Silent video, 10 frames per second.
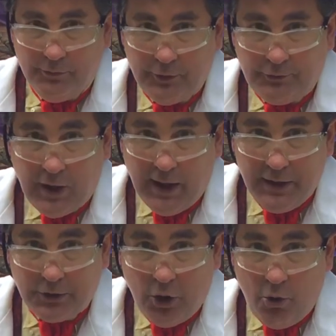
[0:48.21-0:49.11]
The
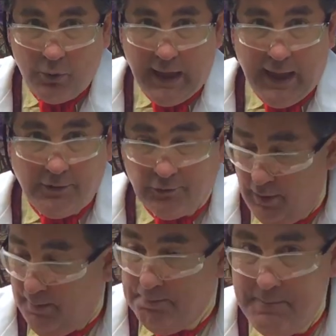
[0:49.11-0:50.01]
Diet Coke has
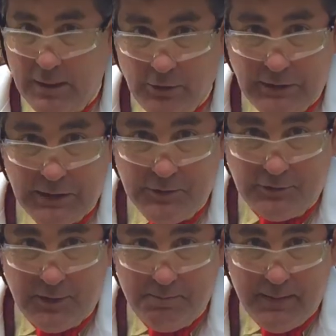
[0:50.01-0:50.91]

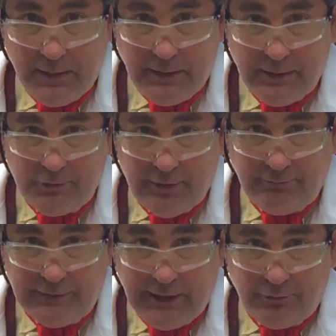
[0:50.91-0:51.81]
millions and millions
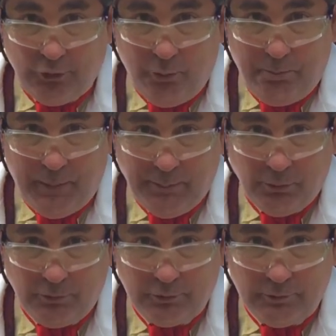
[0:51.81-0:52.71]
of little
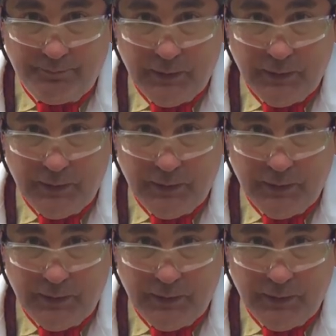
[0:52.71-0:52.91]
bubbles.